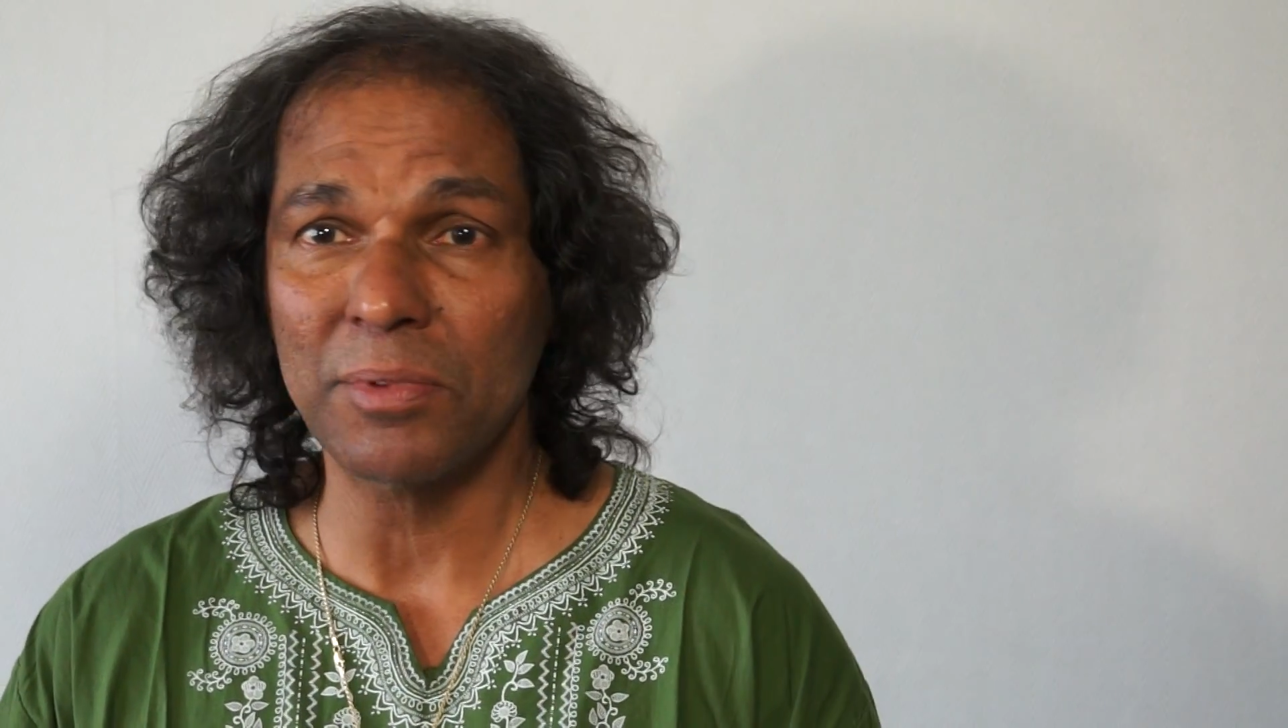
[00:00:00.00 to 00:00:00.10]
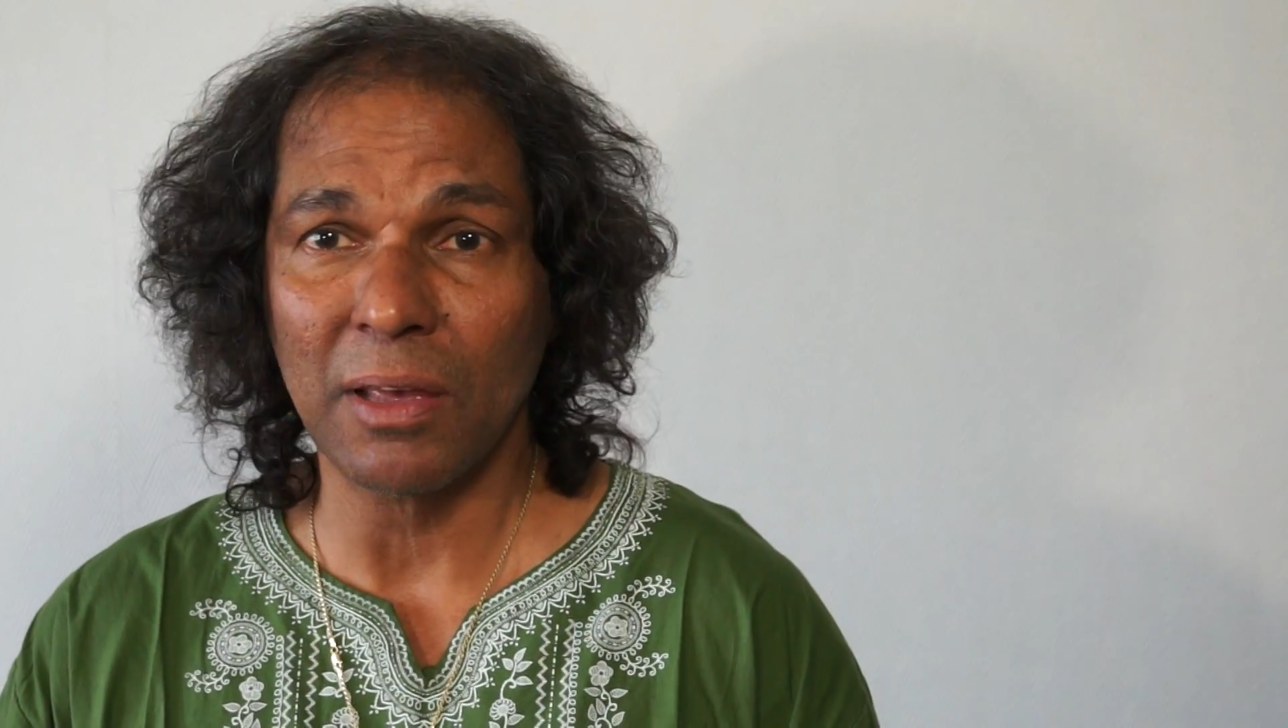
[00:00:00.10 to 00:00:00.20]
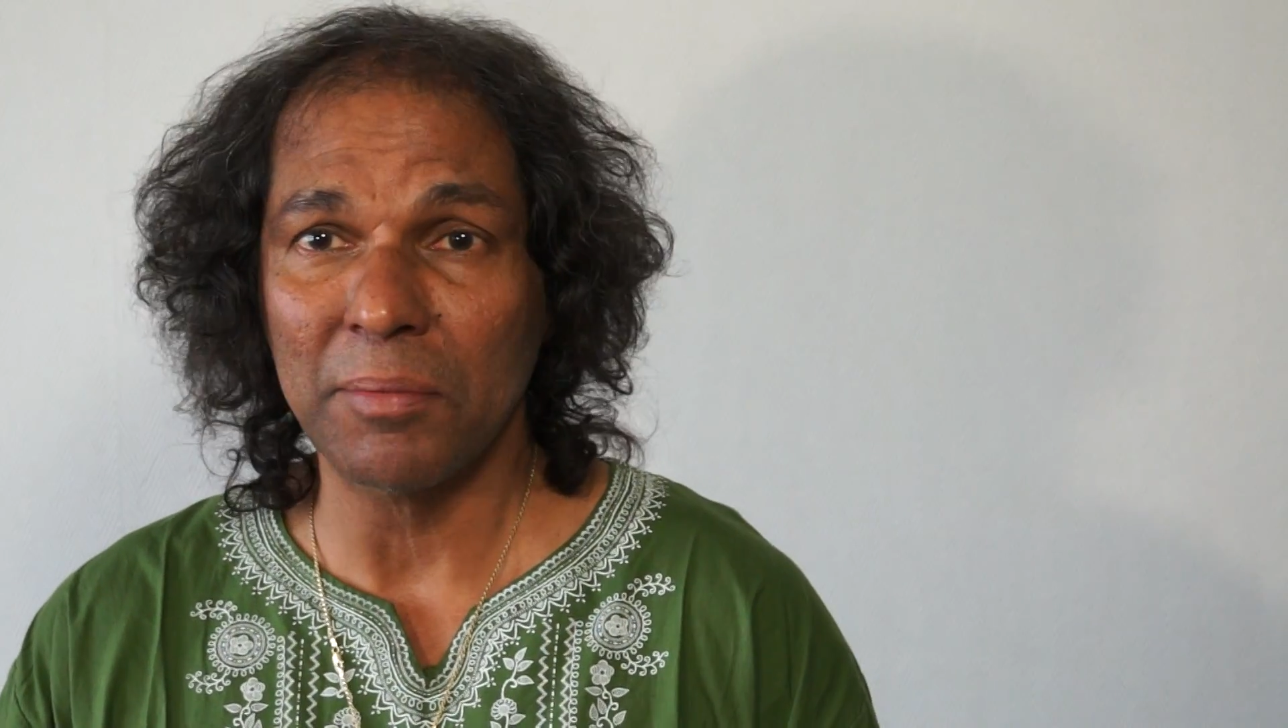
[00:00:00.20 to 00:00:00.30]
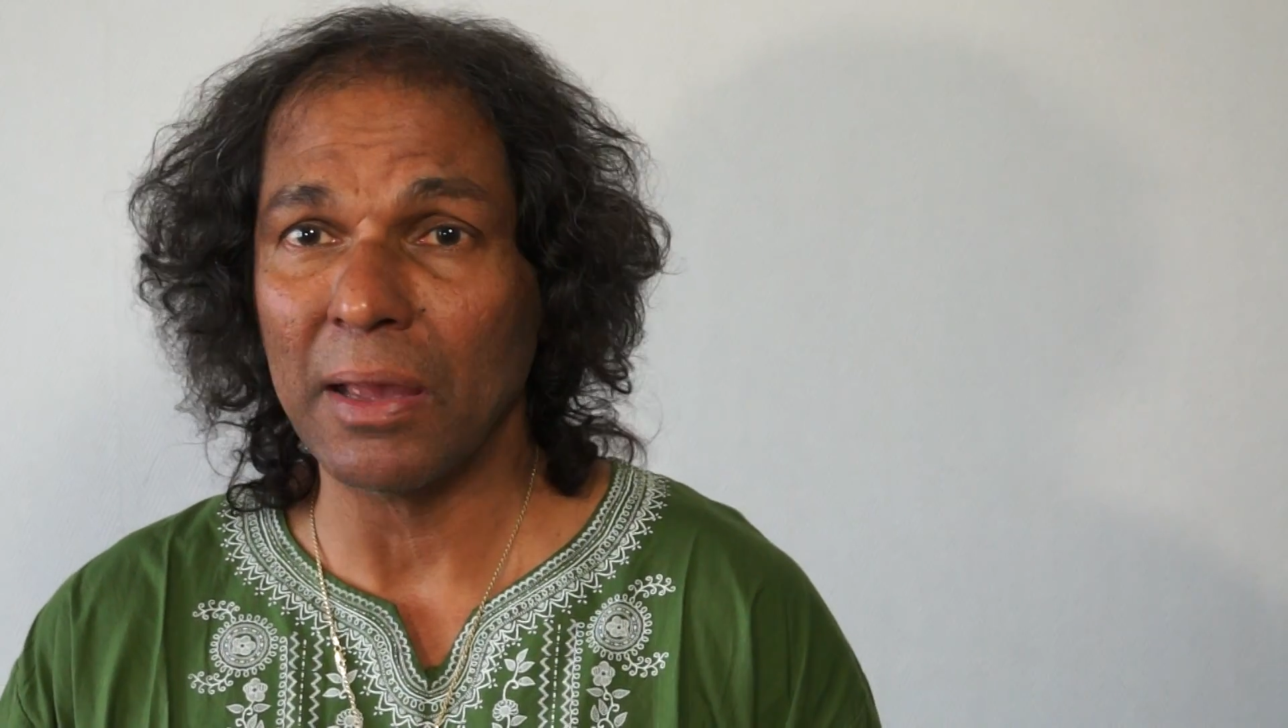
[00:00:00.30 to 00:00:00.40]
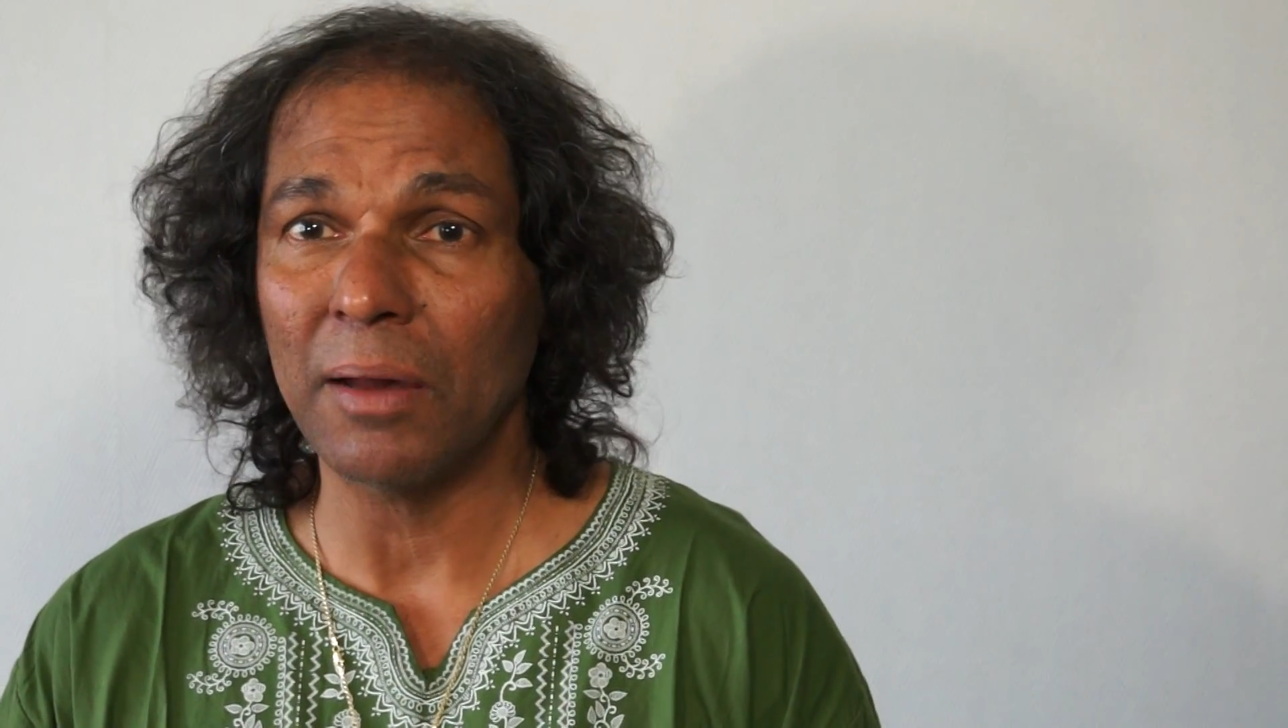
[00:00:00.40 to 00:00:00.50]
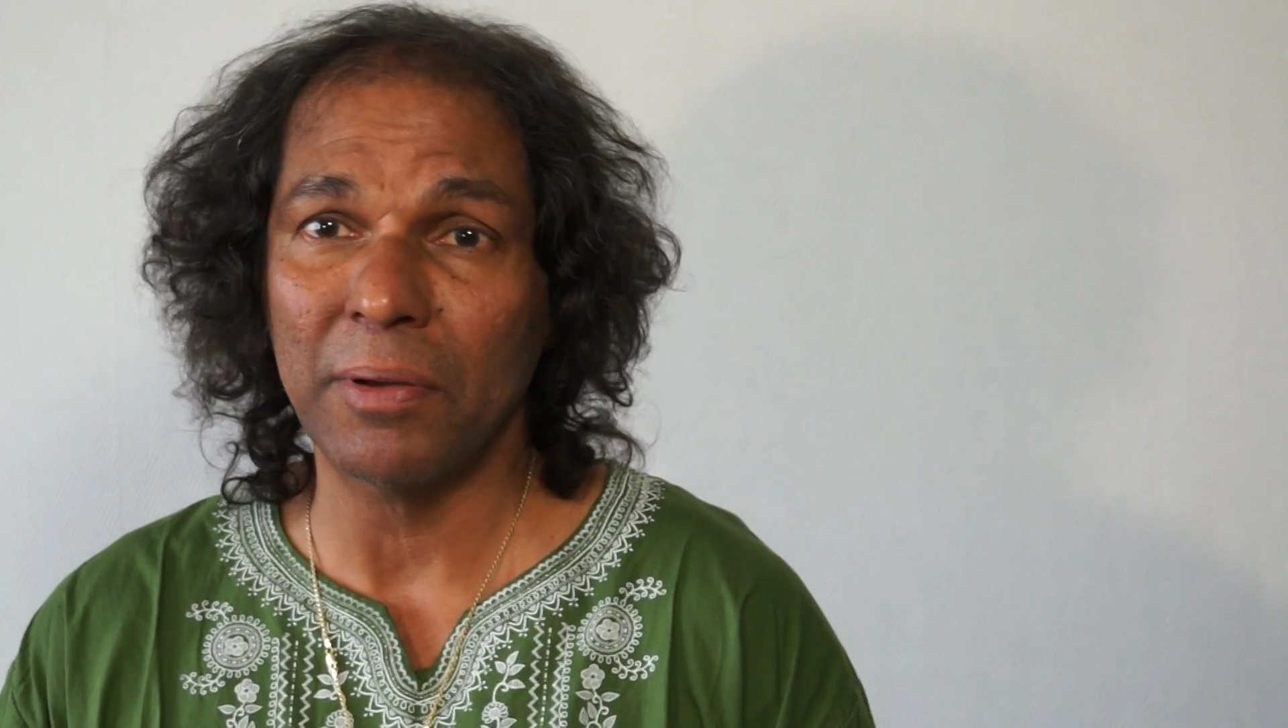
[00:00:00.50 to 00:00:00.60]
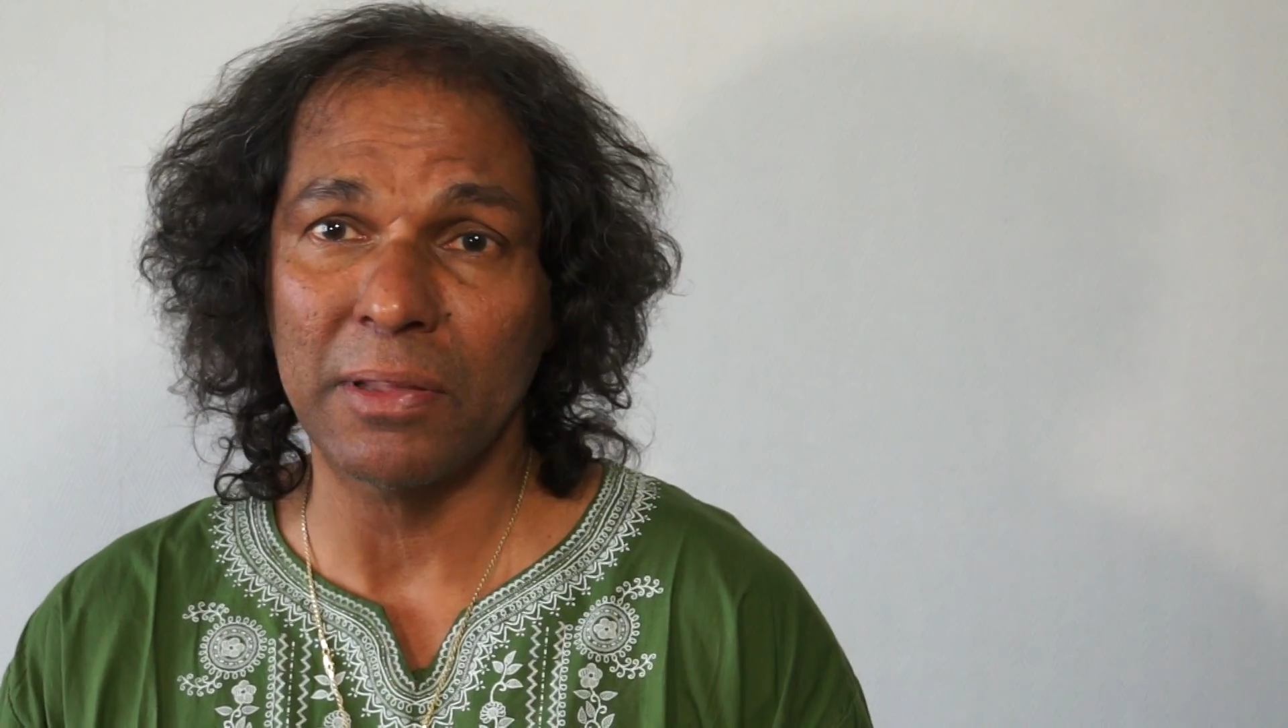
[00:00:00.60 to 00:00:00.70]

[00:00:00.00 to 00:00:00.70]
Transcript: coming up on